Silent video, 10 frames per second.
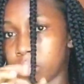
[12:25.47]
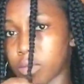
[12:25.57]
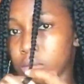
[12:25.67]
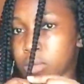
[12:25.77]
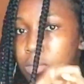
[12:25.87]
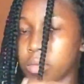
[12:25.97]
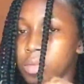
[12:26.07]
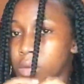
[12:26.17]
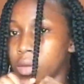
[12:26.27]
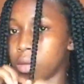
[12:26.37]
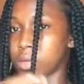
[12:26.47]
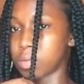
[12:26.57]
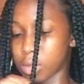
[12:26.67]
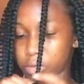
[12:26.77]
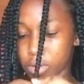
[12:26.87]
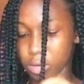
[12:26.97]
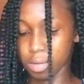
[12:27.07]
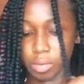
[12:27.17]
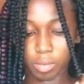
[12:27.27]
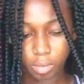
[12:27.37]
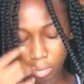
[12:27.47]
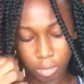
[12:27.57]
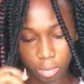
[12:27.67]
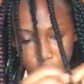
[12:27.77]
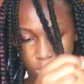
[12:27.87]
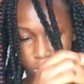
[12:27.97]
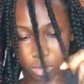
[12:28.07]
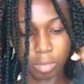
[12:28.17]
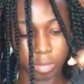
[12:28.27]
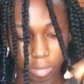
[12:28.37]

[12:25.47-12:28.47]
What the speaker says: I did it myself. I did it myself.